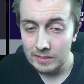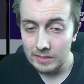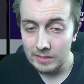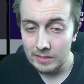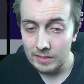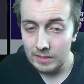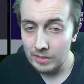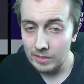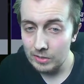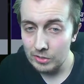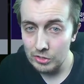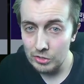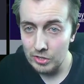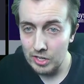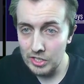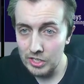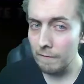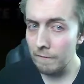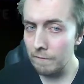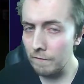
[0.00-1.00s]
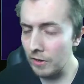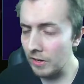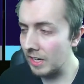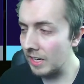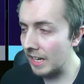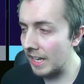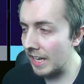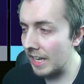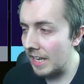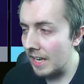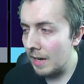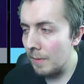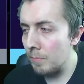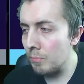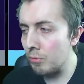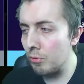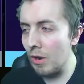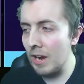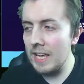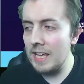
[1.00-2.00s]
looks tragic. Finally,
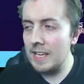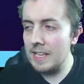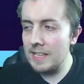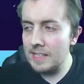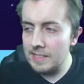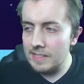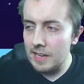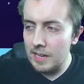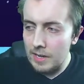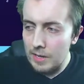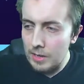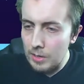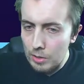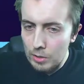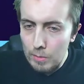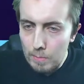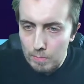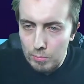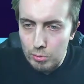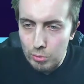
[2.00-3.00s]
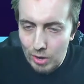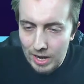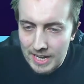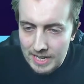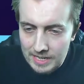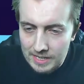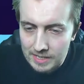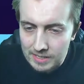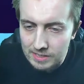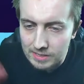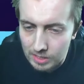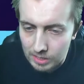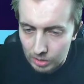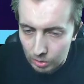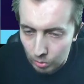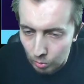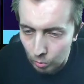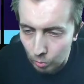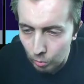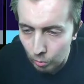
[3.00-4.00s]
praise praise the
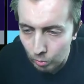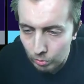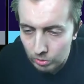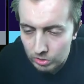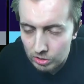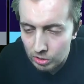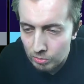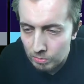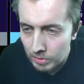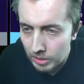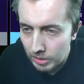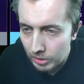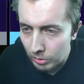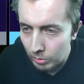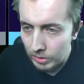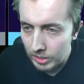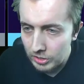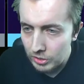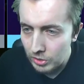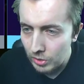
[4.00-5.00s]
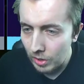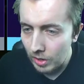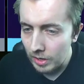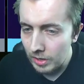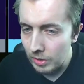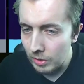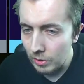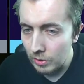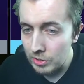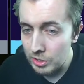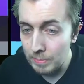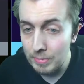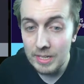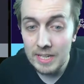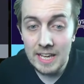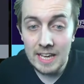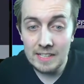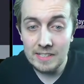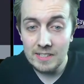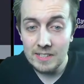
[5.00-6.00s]
Lord. Oh my god, we actually got icons, but
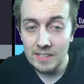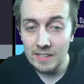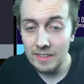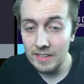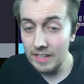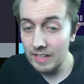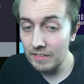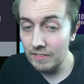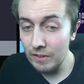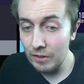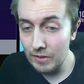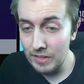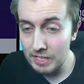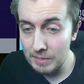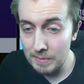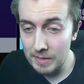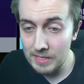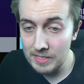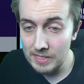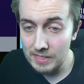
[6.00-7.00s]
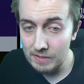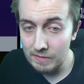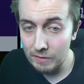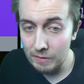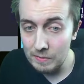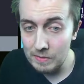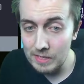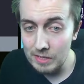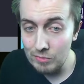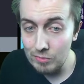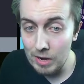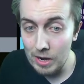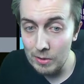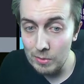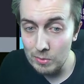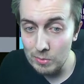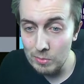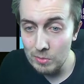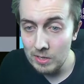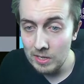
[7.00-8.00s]
yet they are very expensive. Obviously,
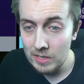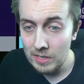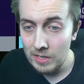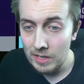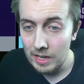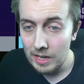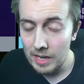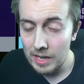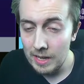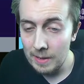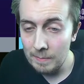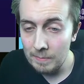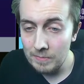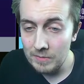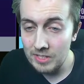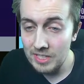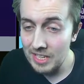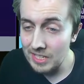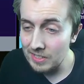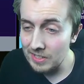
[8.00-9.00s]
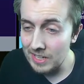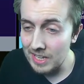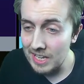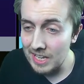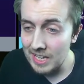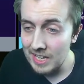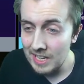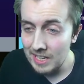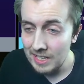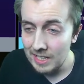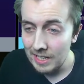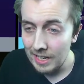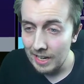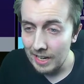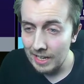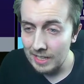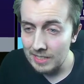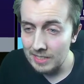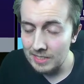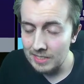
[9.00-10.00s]
Raul, um, Desailly,
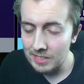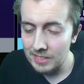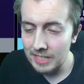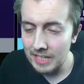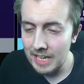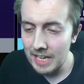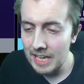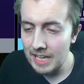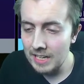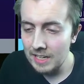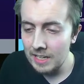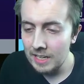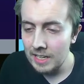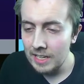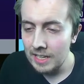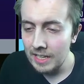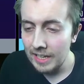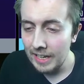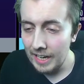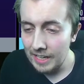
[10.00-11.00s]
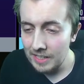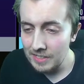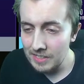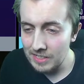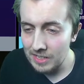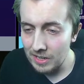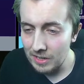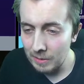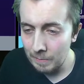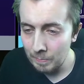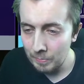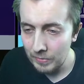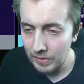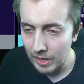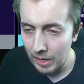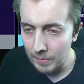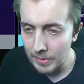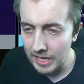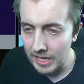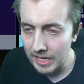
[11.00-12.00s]
and King Cantona
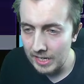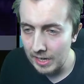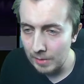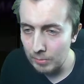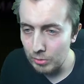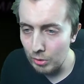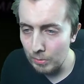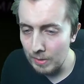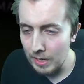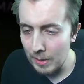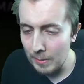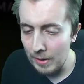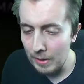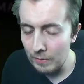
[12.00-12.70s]
coming in at probably about